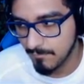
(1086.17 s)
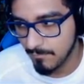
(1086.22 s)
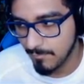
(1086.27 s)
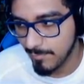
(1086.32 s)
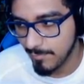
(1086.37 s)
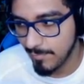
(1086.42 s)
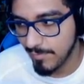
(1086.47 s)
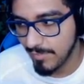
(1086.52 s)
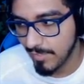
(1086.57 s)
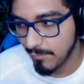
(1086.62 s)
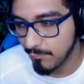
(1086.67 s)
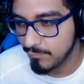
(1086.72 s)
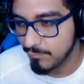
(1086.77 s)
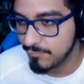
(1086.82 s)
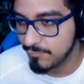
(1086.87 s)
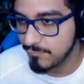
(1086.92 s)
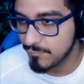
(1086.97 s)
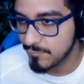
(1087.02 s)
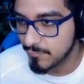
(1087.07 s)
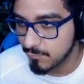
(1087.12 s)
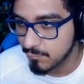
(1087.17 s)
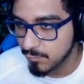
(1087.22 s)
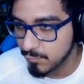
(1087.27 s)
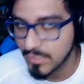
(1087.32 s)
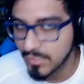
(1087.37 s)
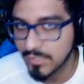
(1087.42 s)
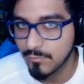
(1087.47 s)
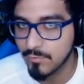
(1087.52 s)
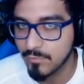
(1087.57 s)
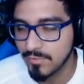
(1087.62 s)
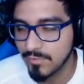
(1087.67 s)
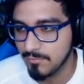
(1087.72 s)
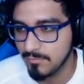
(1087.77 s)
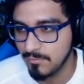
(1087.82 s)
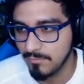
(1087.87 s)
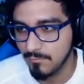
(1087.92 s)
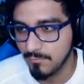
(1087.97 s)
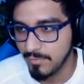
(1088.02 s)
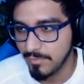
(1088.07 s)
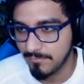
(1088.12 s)
But I really would
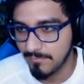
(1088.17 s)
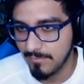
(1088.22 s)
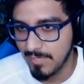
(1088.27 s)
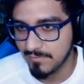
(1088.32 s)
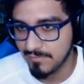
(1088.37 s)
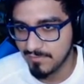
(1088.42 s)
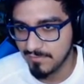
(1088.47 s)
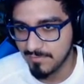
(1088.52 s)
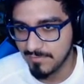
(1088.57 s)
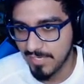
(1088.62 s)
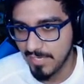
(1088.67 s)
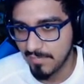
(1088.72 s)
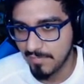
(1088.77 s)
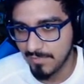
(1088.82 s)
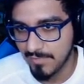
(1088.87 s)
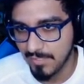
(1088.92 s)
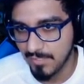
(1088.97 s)
wouldn't mind this banana bean.